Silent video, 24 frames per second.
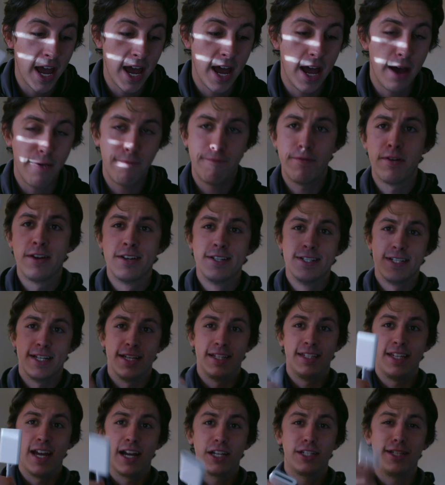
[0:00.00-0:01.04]
I have
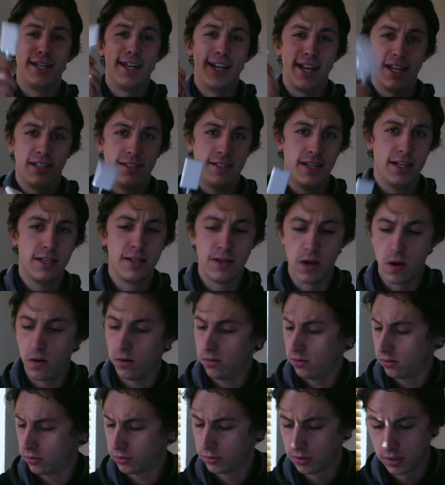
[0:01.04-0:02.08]
is actually an SD
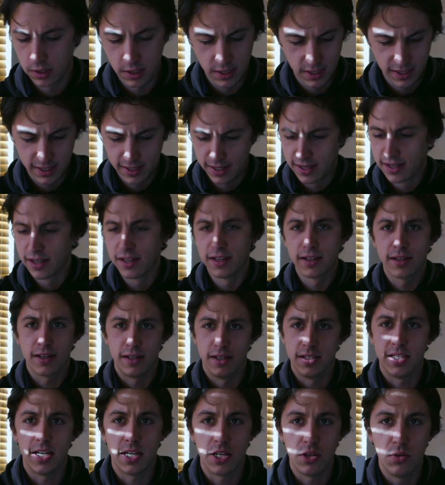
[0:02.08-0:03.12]
dongle
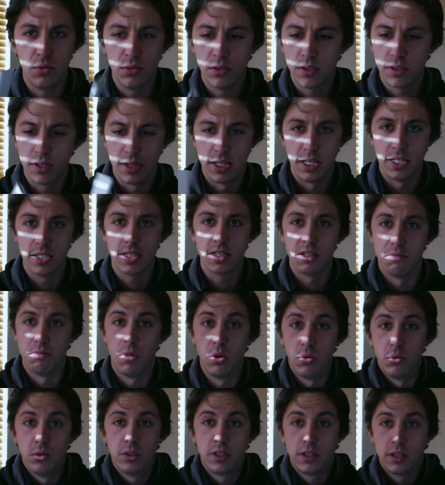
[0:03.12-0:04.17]
because I use this the
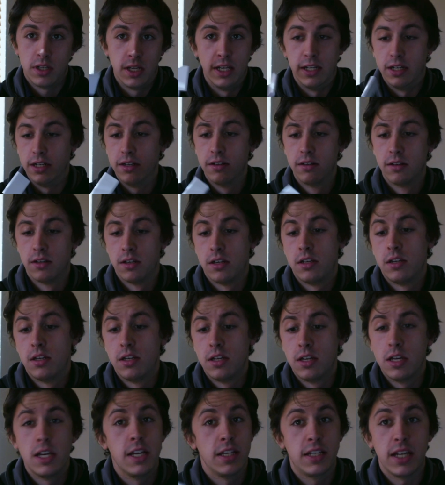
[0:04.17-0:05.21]
most. And
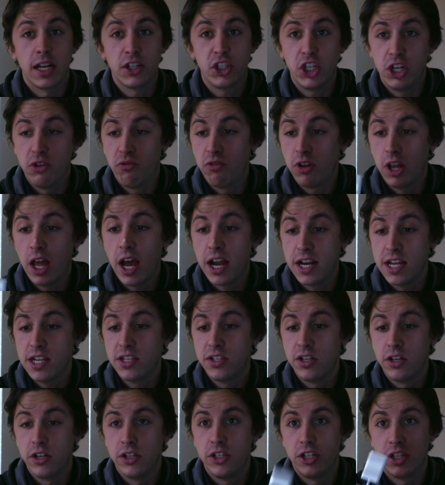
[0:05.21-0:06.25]
it's actually a lot
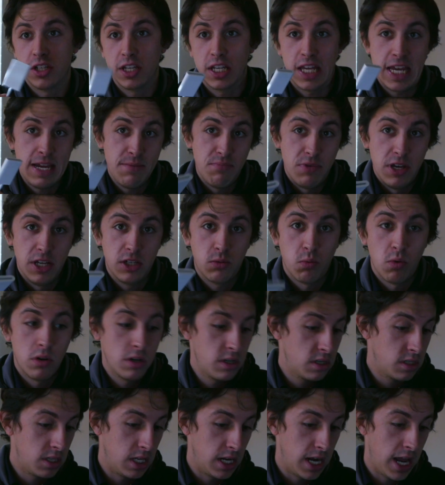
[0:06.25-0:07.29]
easier just to keep this
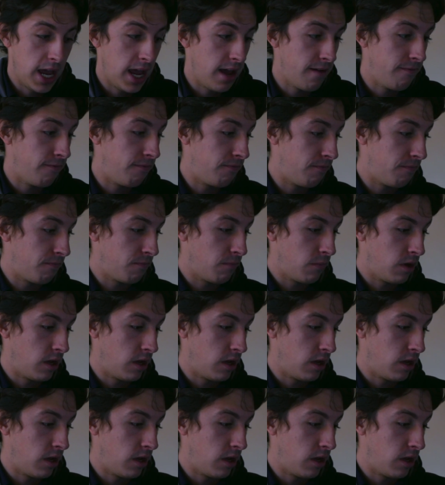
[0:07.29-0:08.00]
one than have